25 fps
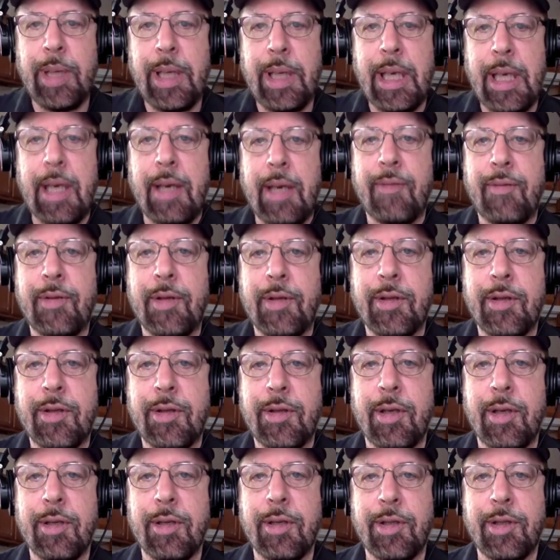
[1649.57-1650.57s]
you we have to
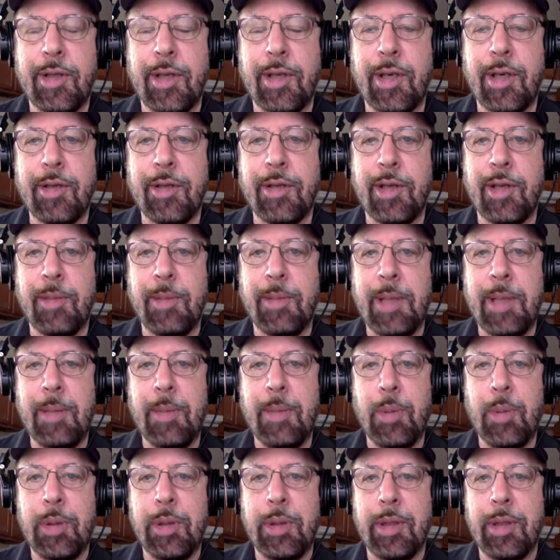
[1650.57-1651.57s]
start charging
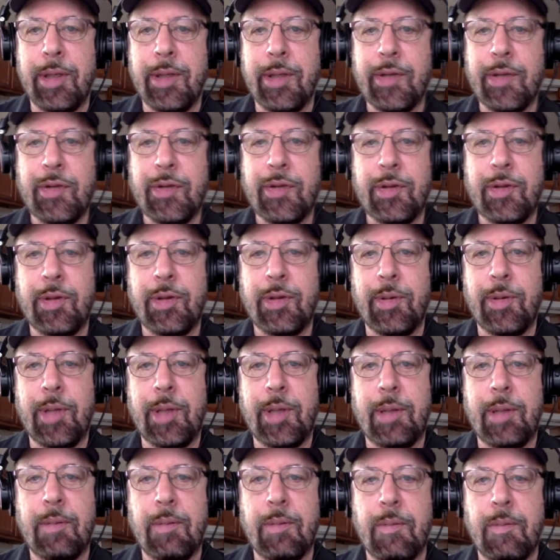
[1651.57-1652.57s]
people to listen to
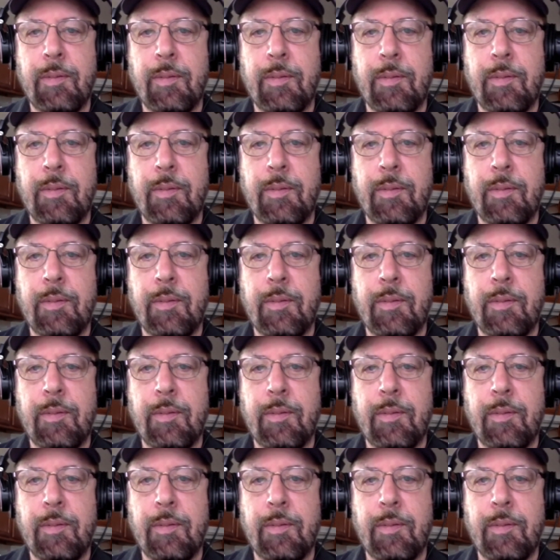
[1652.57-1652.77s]
it.